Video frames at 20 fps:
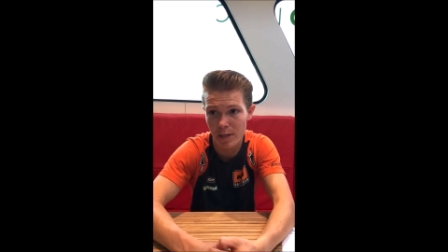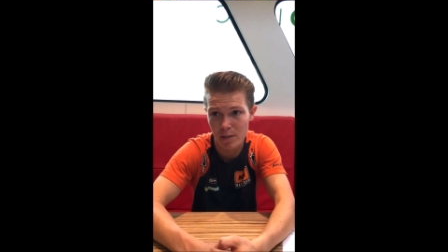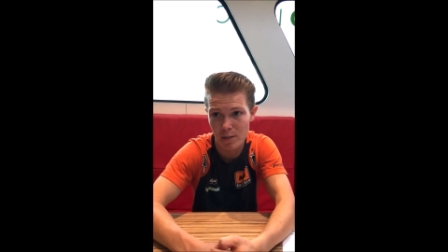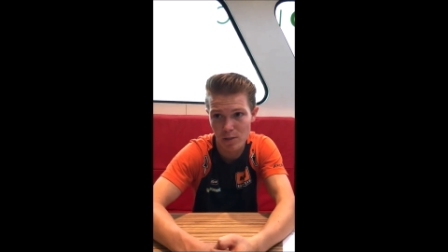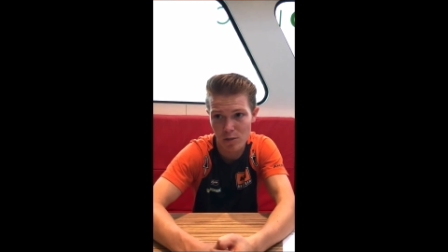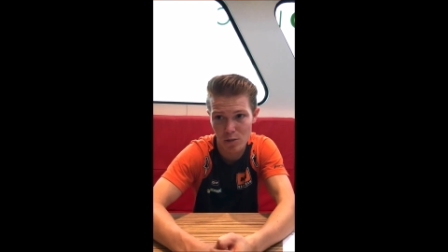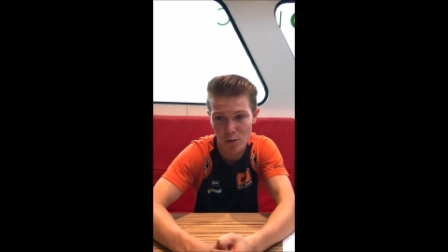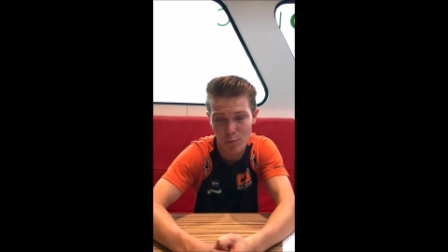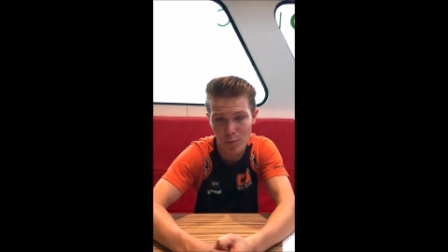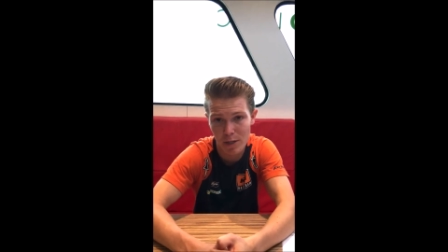
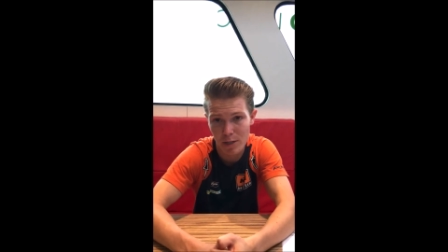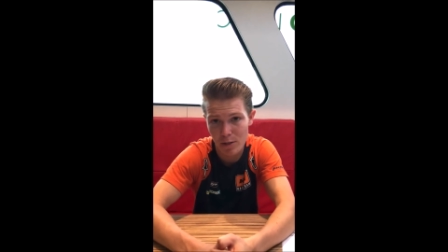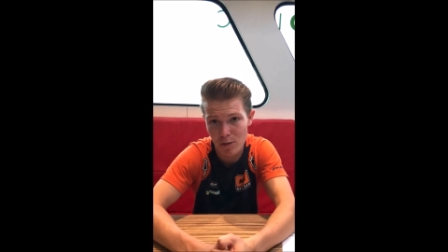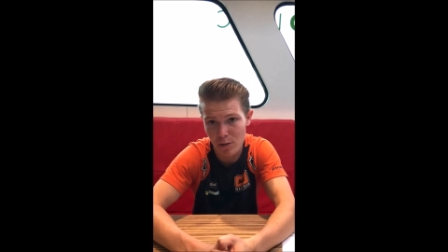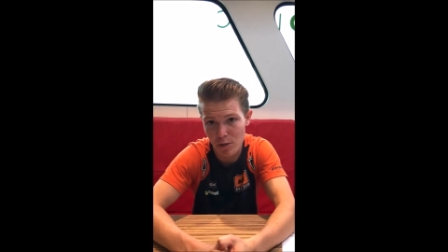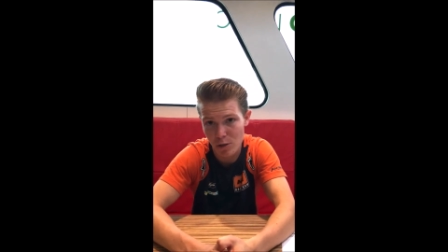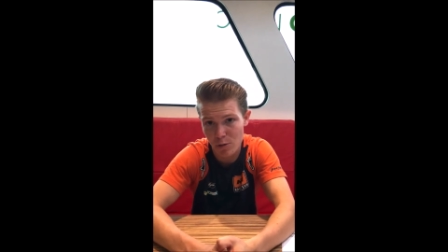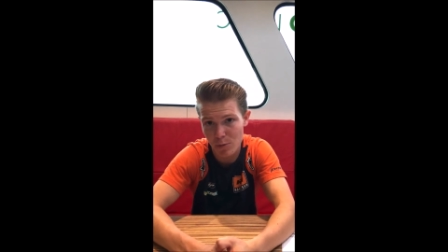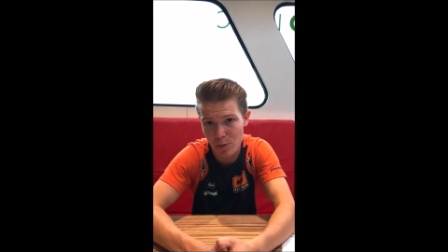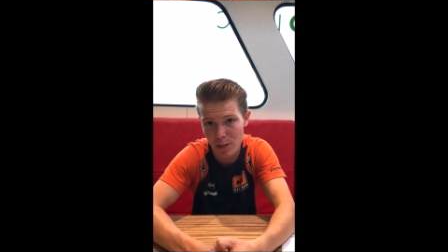then somebody
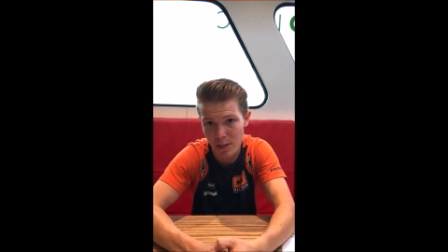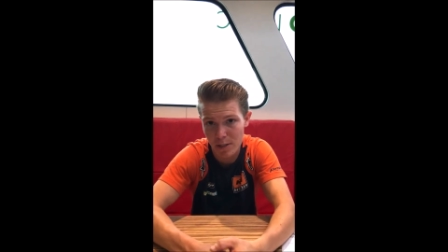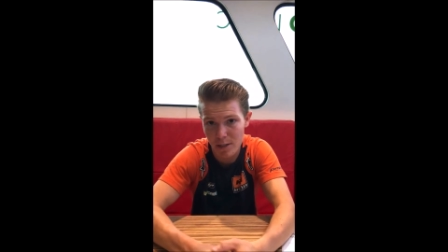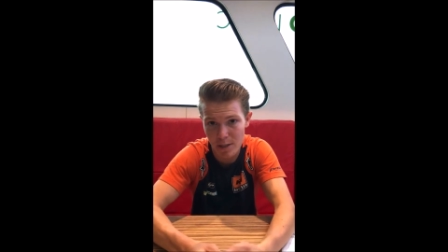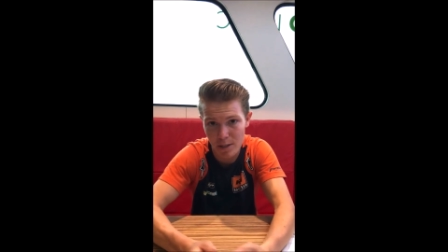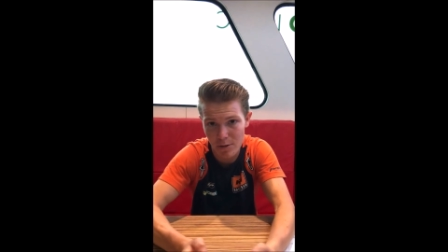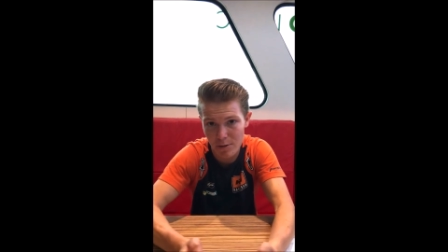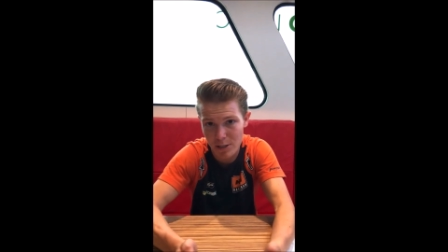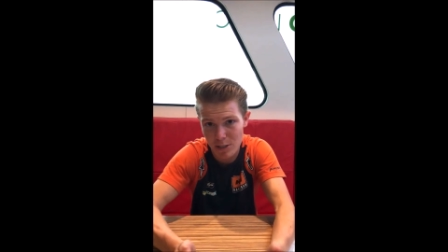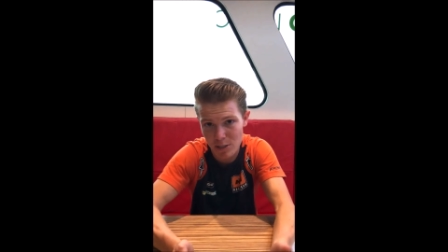touched me
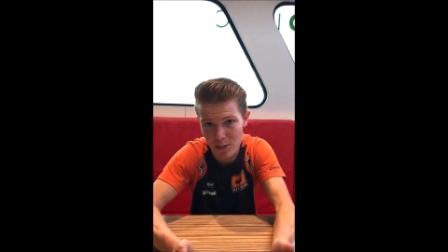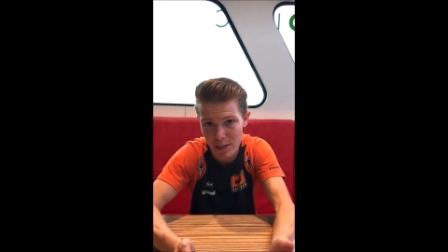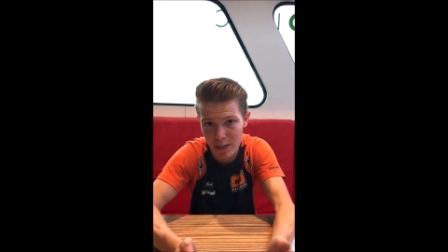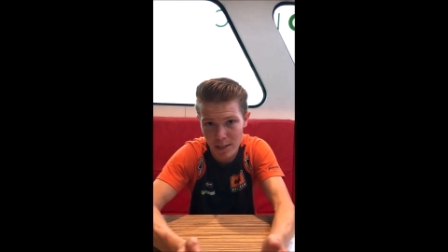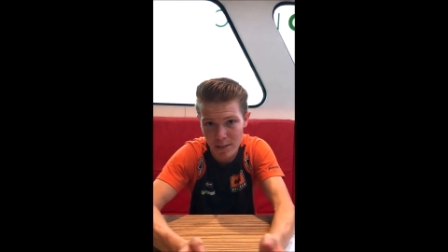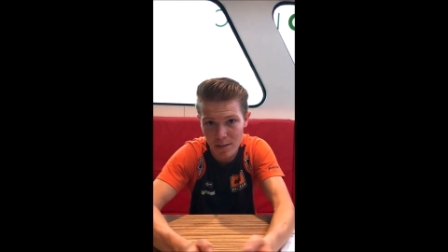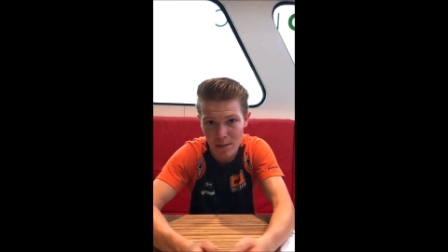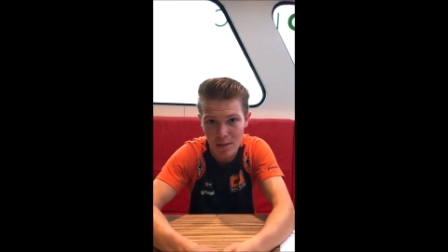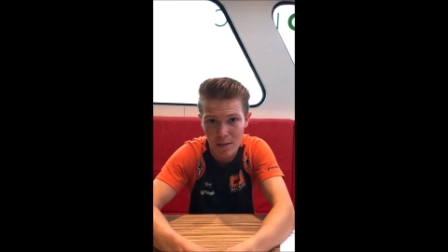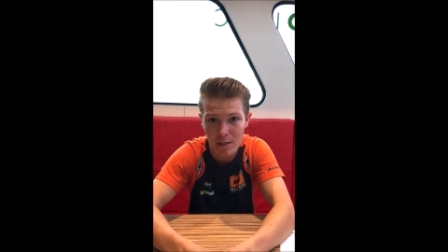and I crashed
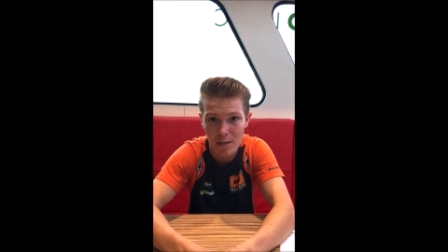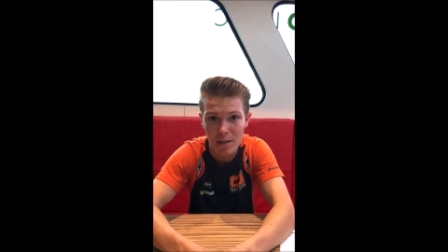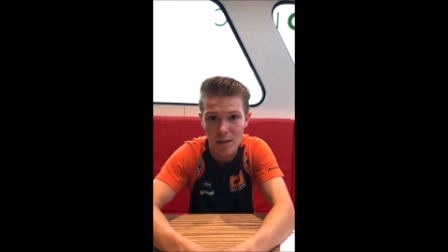again.